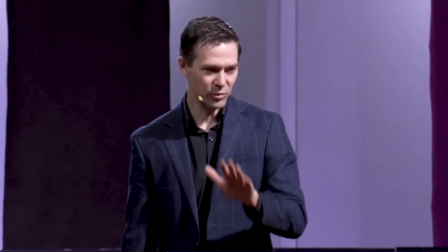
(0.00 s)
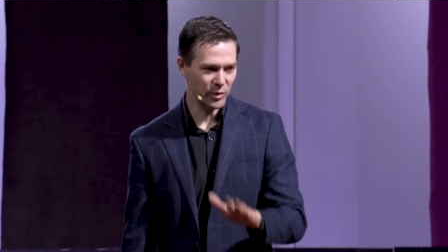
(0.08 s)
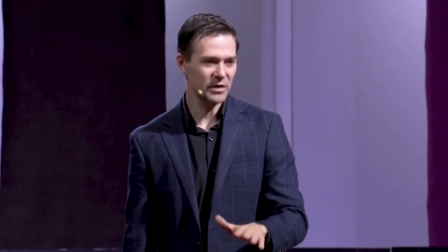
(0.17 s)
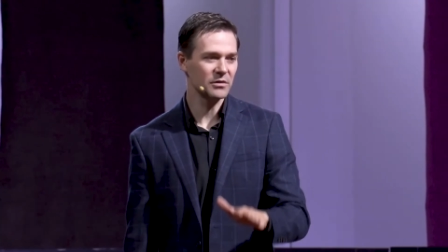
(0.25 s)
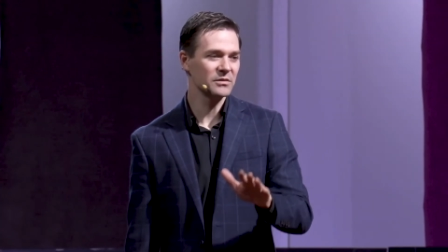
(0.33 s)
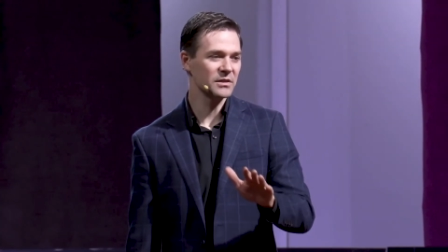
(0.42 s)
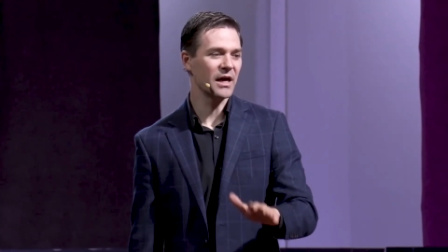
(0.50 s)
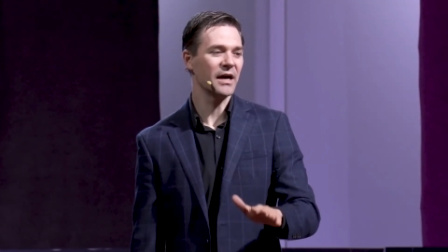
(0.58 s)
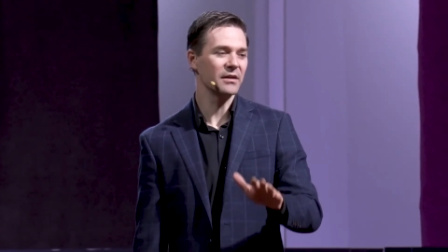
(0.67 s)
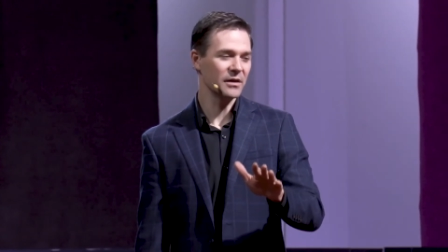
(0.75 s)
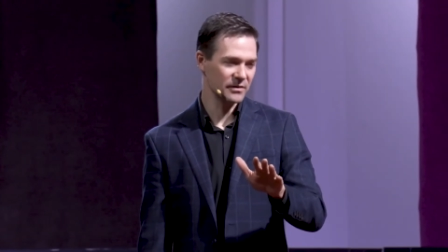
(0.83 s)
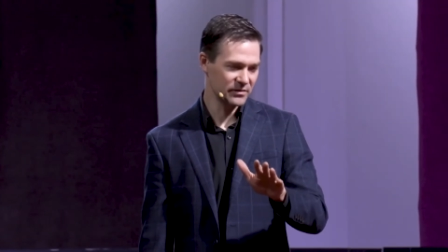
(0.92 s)
will
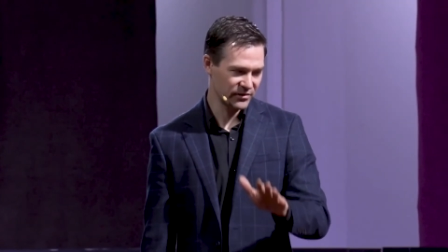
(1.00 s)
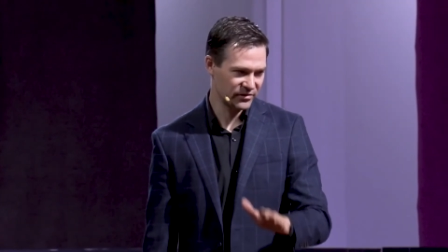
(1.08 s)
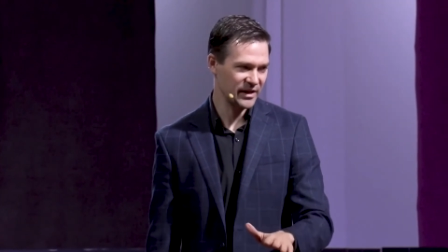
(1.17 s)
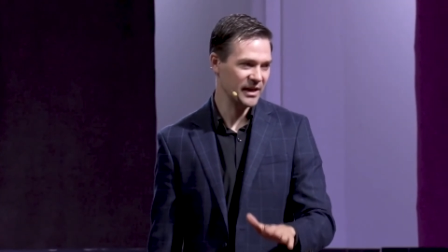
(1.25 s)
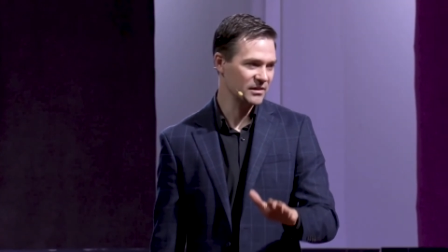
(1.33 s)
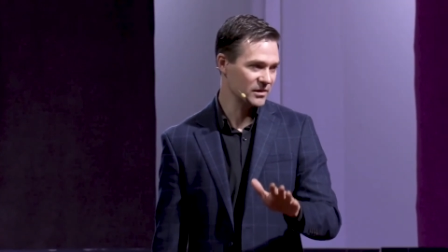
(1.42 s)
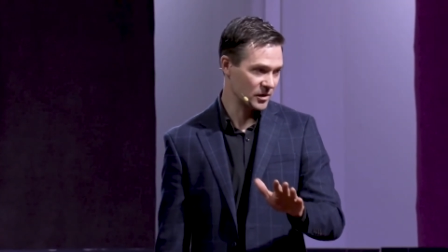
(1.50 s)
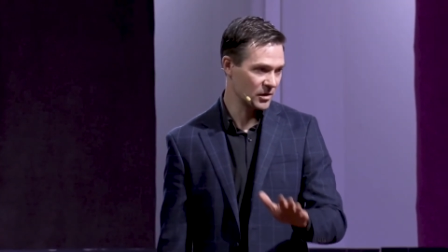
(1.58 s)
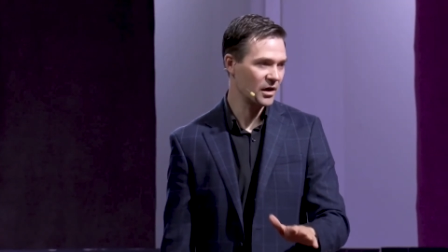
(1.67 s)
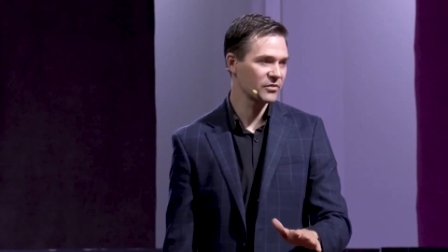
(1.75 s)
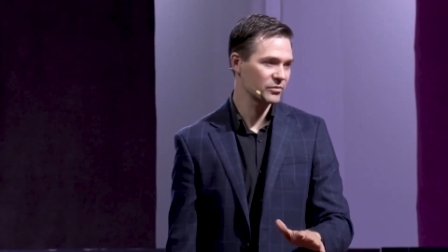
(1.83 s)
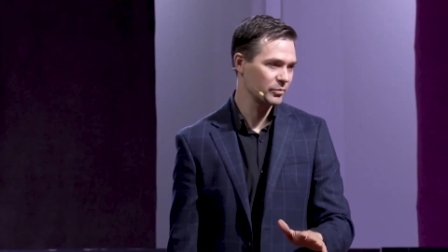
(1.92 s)
not understand the
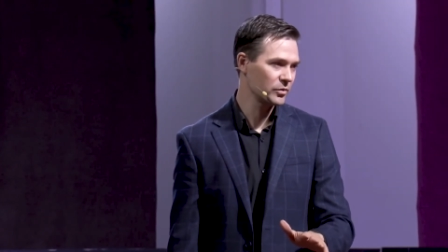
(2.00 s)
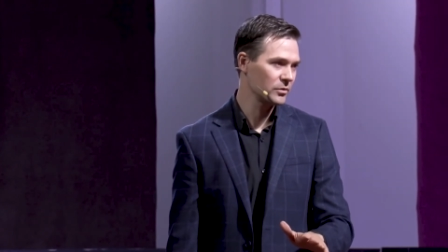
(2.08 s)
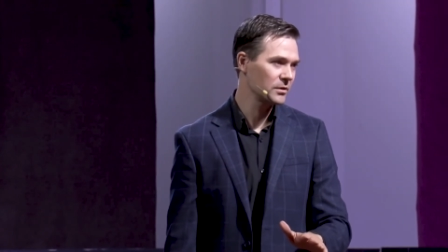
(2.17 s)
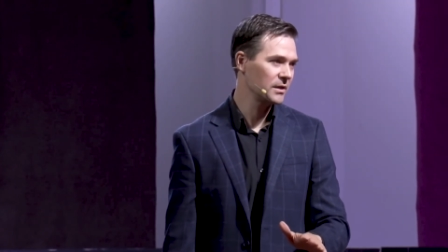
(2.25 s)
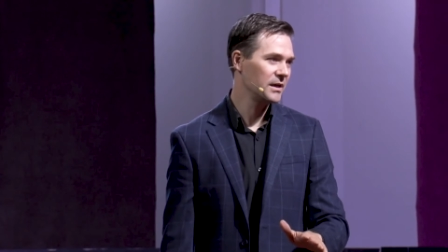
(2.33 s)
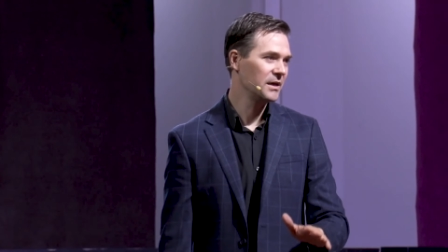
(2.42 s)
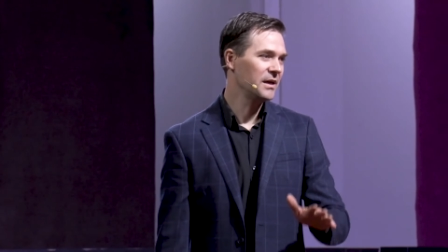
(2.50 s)
gospel